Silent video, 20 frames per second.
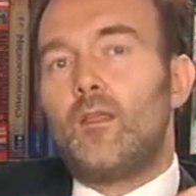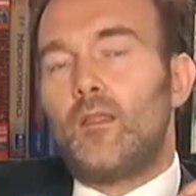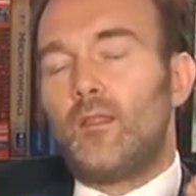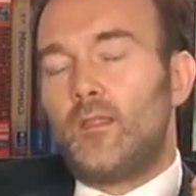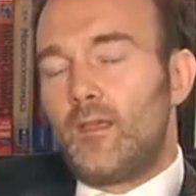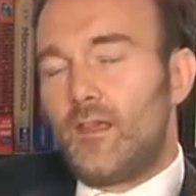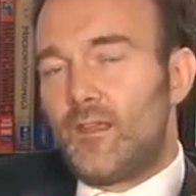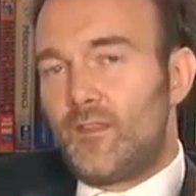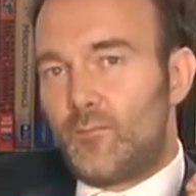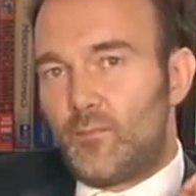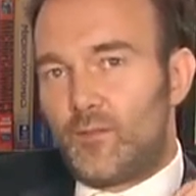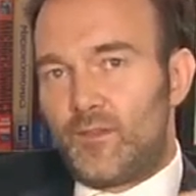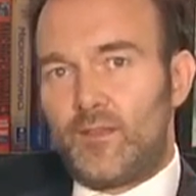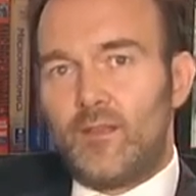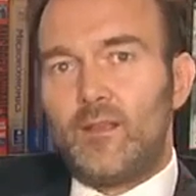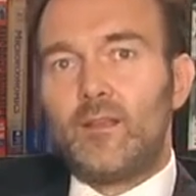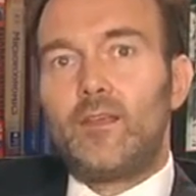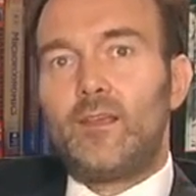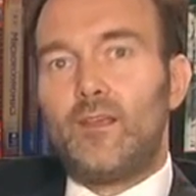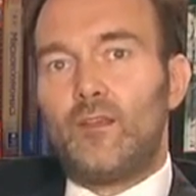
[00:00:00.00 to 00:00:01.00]
it's
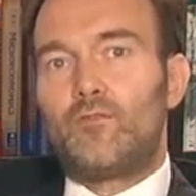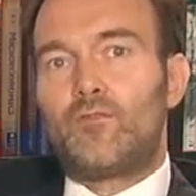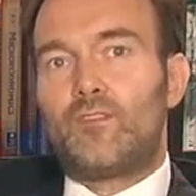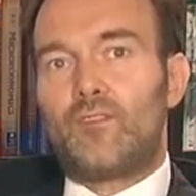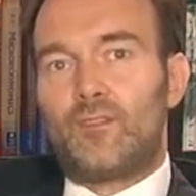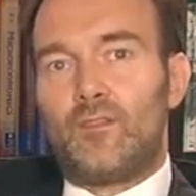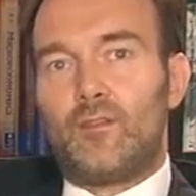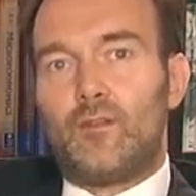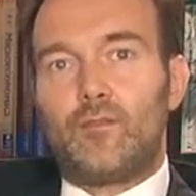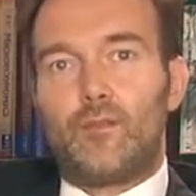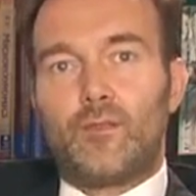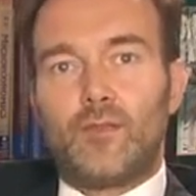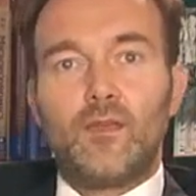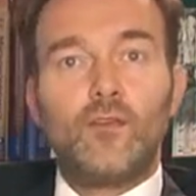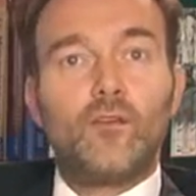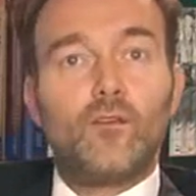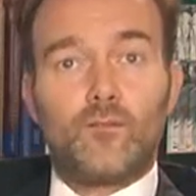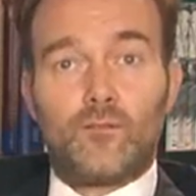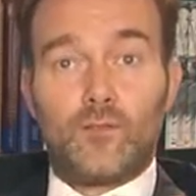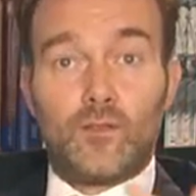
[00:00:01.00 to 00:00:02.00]
particularly interesting to think
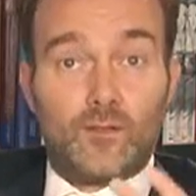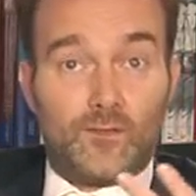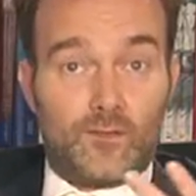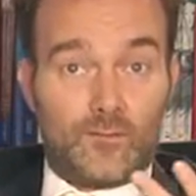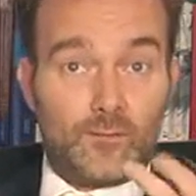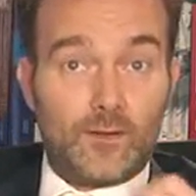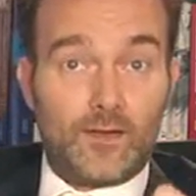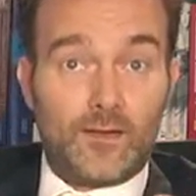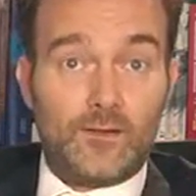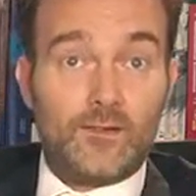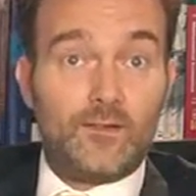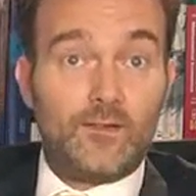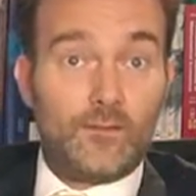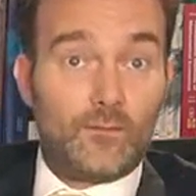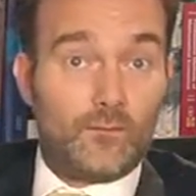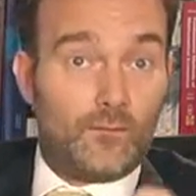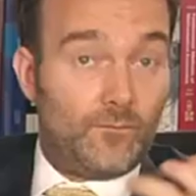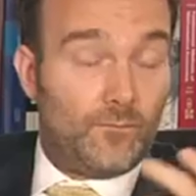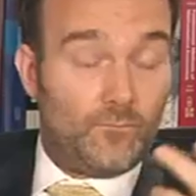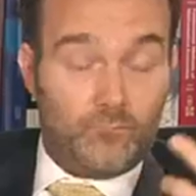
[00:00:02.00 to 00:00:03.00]
of the strategies
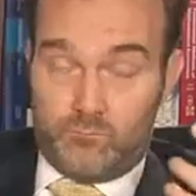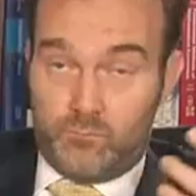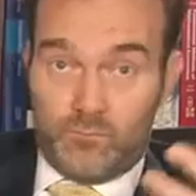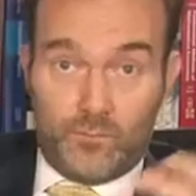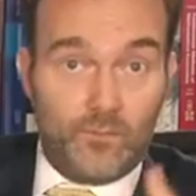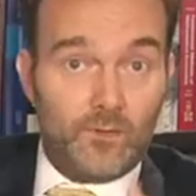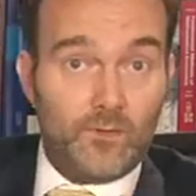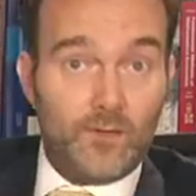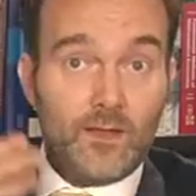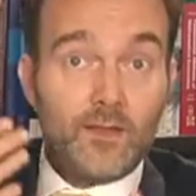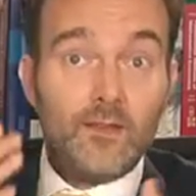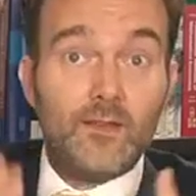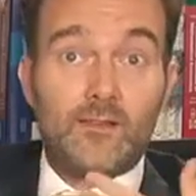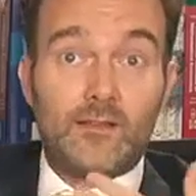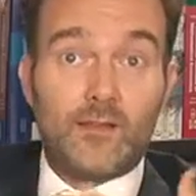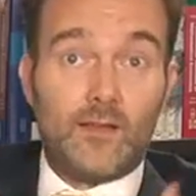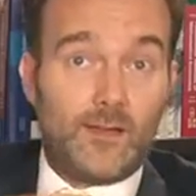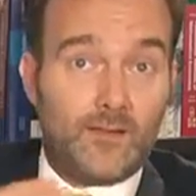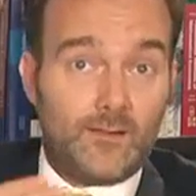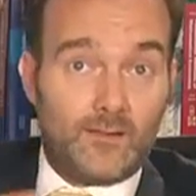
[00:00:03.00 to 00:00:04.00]
of
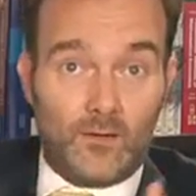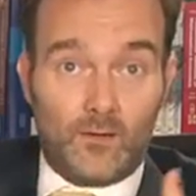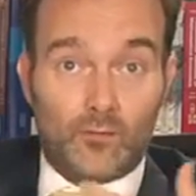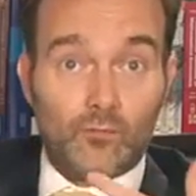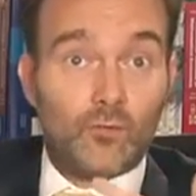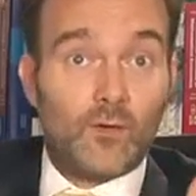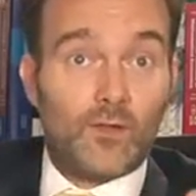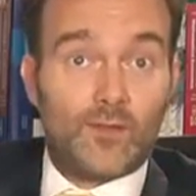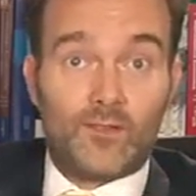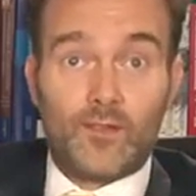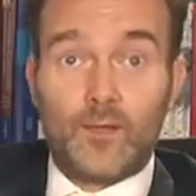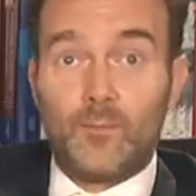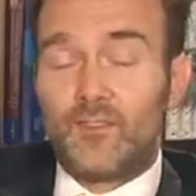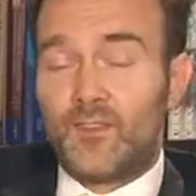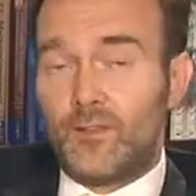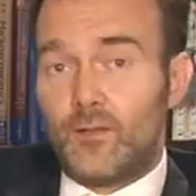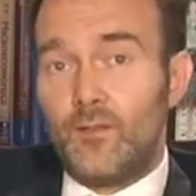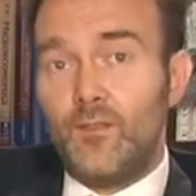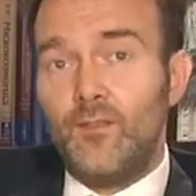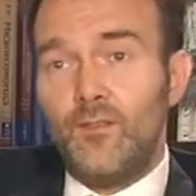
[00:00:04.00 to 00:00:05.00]
initializing cross
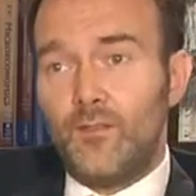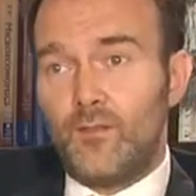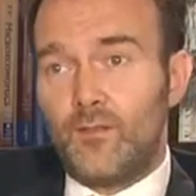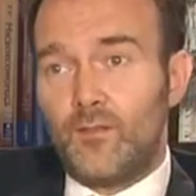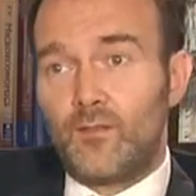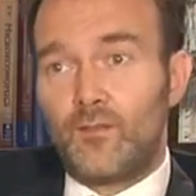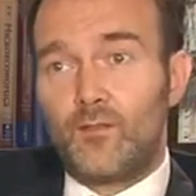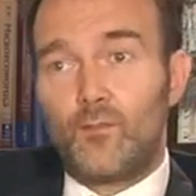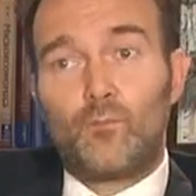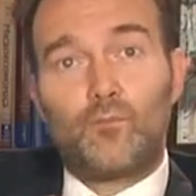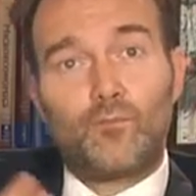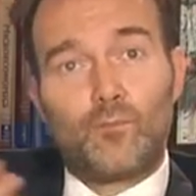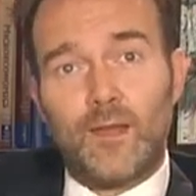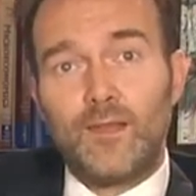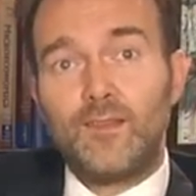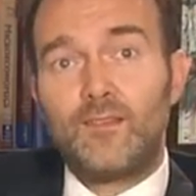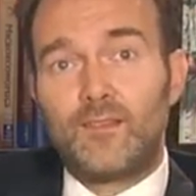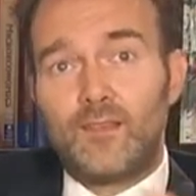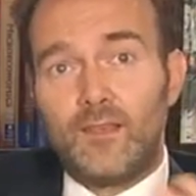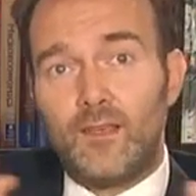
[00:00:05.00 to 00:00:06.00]
subsidies, so
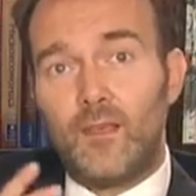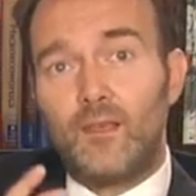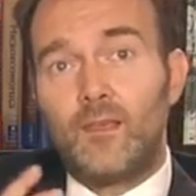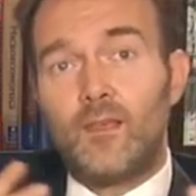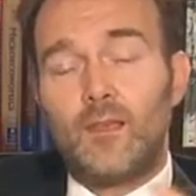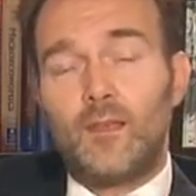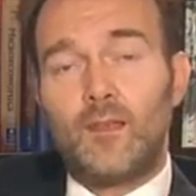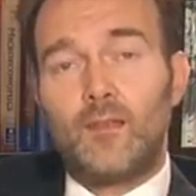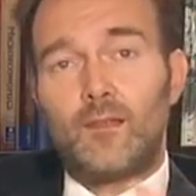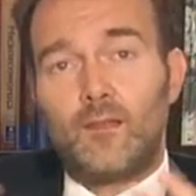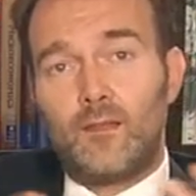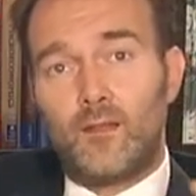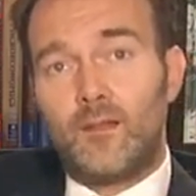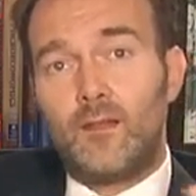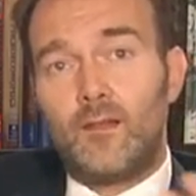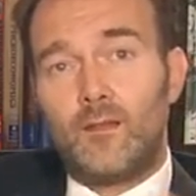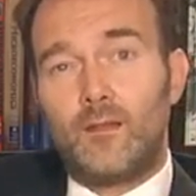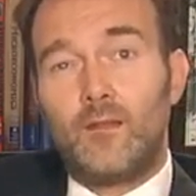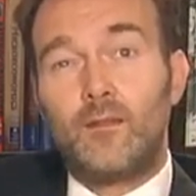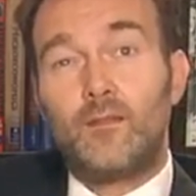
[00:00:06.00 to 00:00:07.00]
pricing in
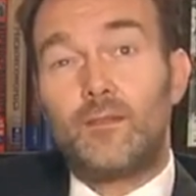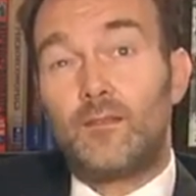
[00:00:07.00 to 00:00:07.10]
an